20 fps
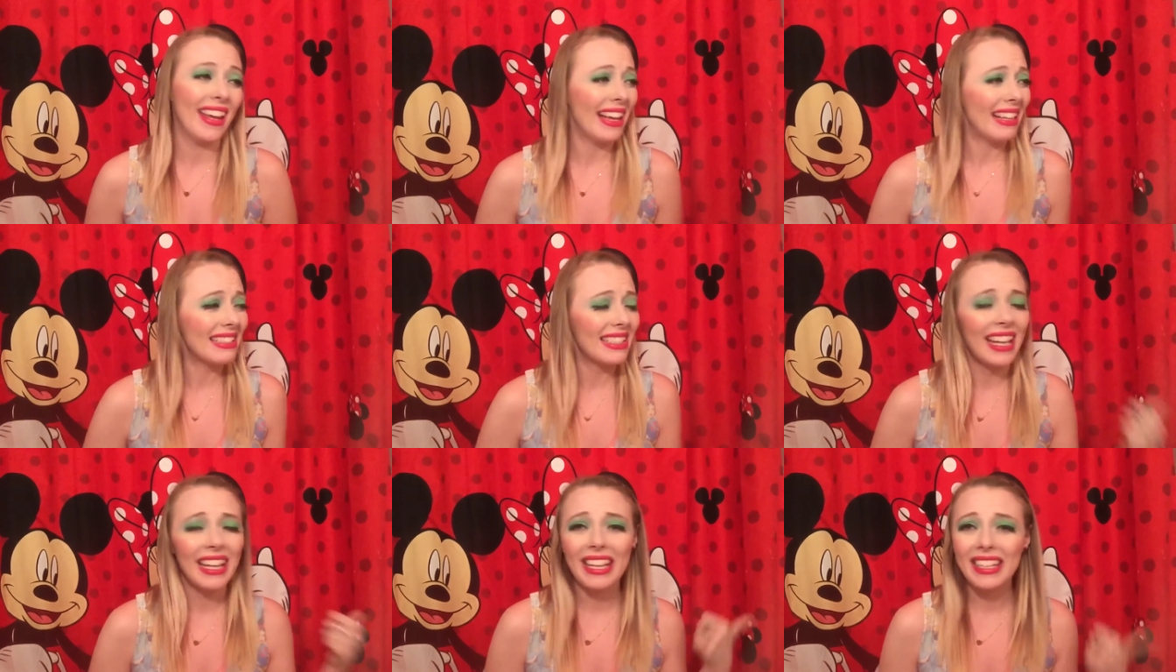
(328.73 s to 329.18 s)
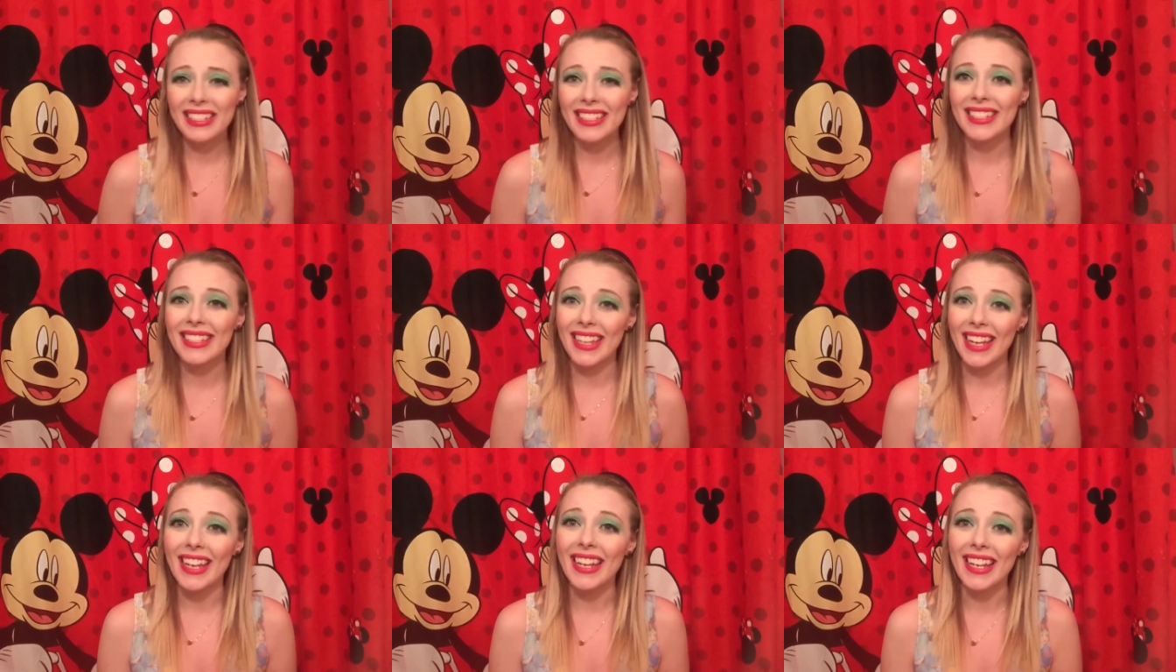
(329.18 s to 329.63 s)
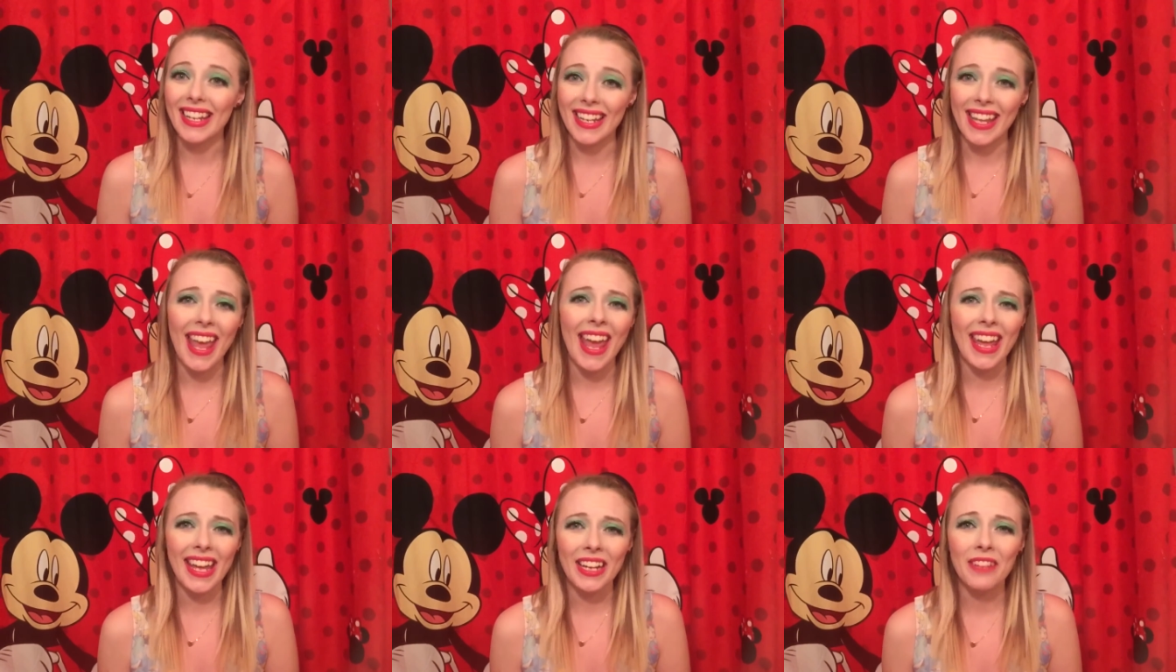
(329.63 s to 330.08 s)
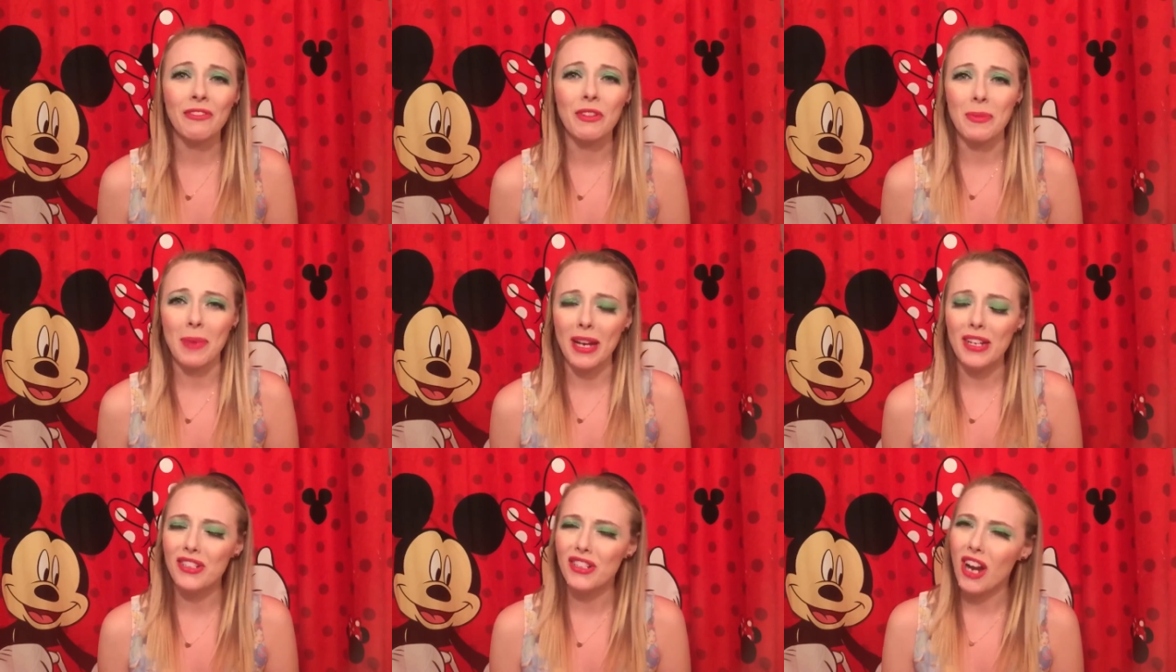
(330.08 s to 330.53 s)
Yes, I can sit and eat cake for
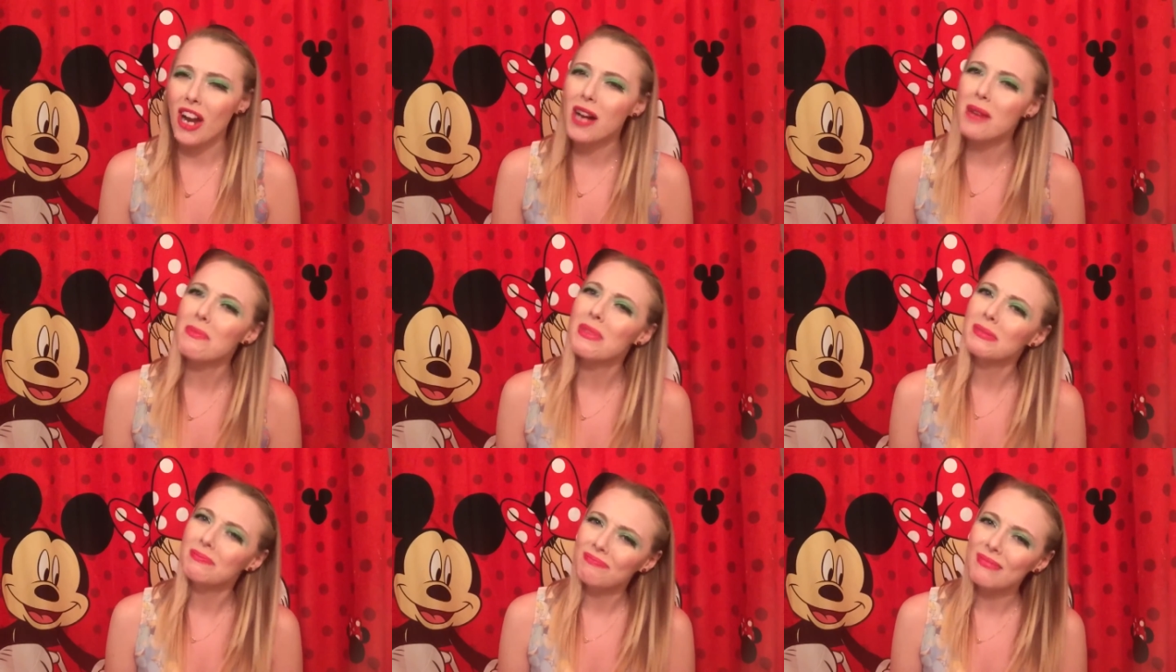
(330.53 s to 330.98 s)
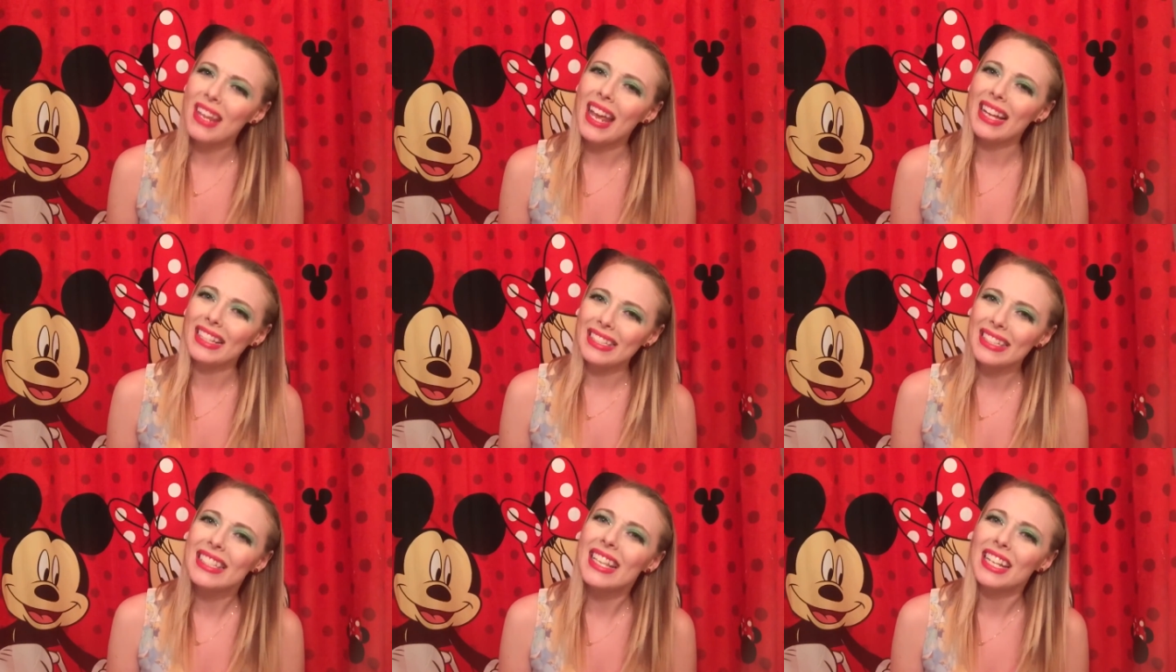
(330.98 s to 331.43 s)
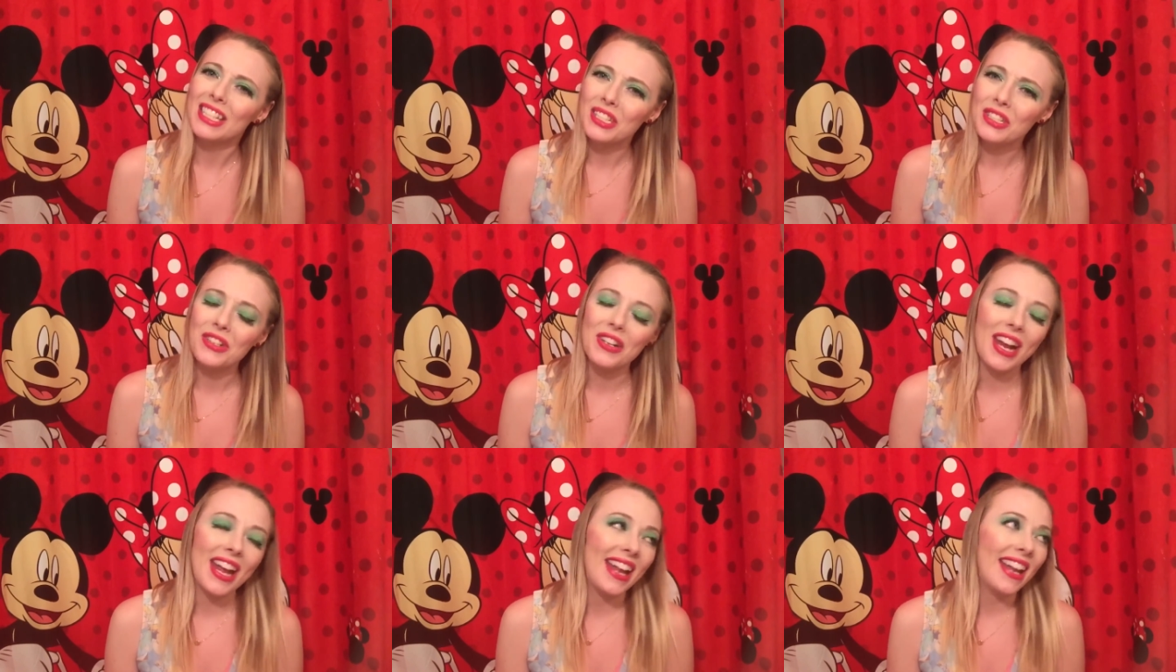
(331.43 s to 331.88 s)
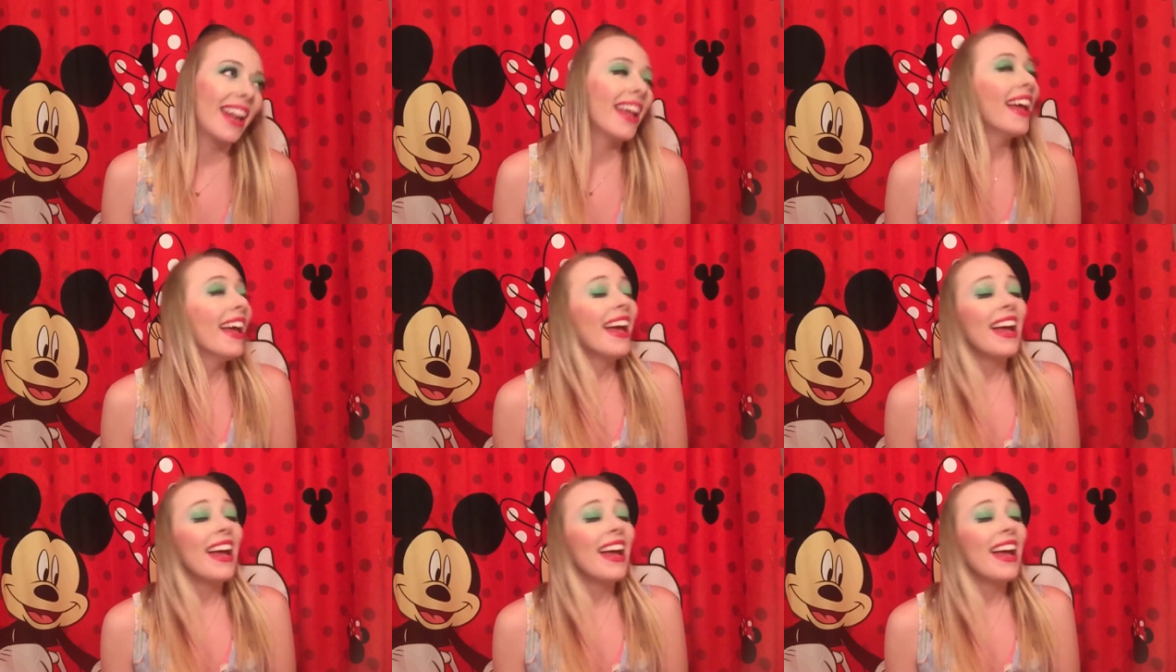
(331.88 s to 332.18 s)
my job. Yes, that's great.